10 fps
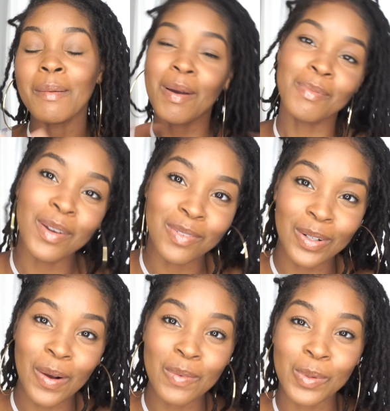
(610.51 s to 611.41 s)
My
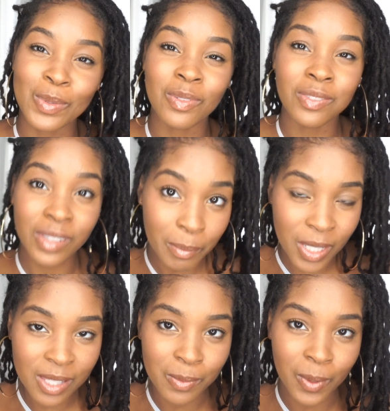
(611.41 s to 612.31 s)
boyfriend almost flipped
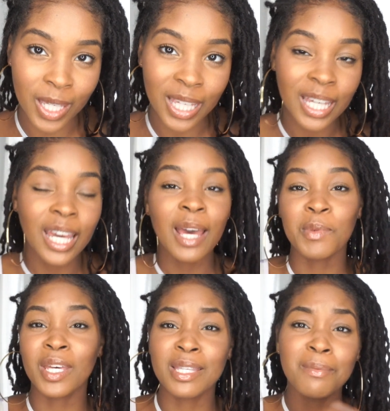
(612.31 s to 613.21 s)
his wig
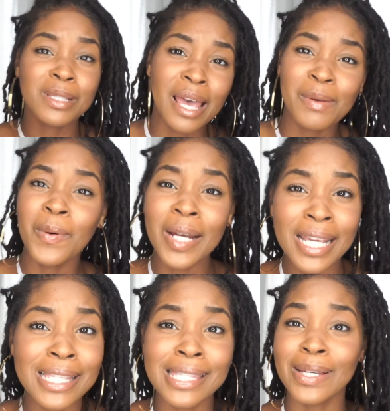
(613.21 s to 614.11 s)
because he was like, what
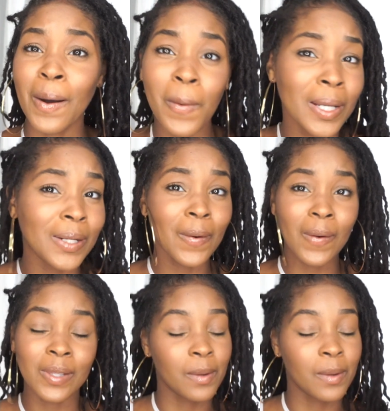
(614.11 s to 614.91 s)
is going on?